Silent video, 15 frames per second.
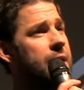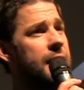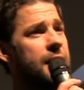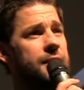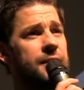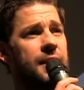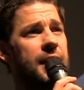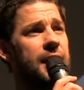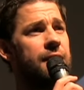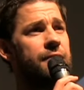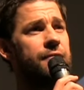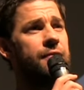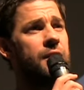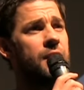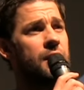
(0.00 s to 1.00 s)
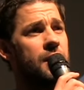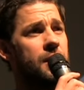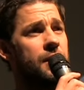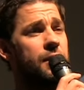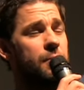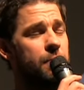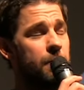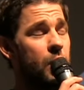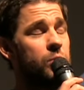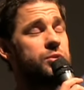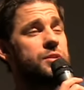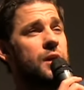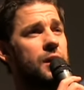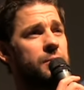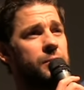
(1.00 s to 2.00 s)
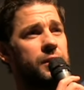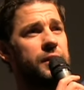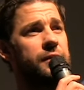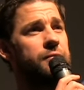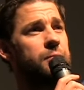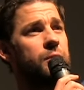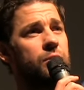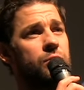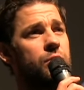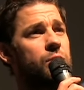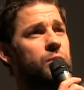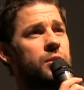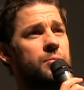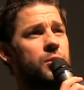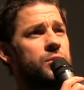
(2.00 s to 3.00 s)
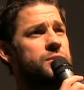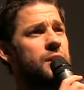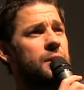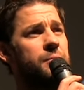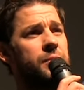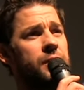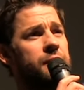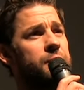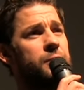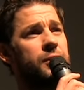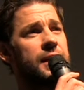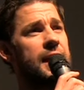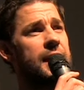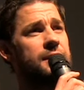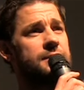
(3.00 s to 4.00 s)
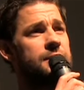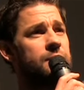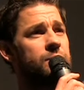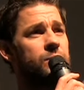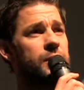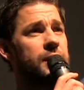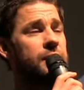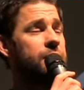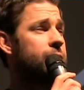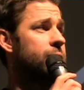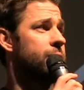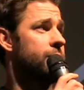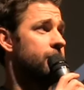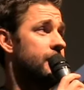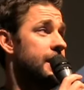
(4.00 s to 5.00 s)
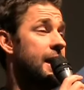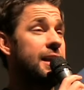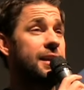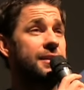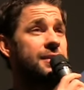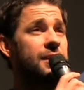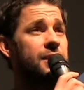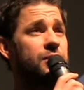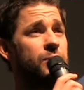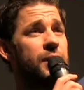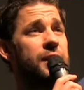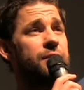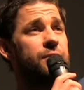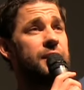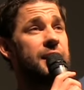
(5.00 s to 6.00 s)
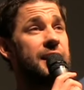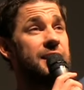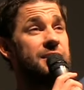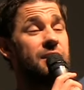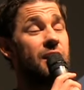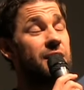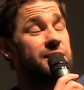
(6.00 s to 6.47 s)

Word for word: Man, did I have the most unbelievable crew and the most unbelievable cast, and we, we got it done in twenty-three days.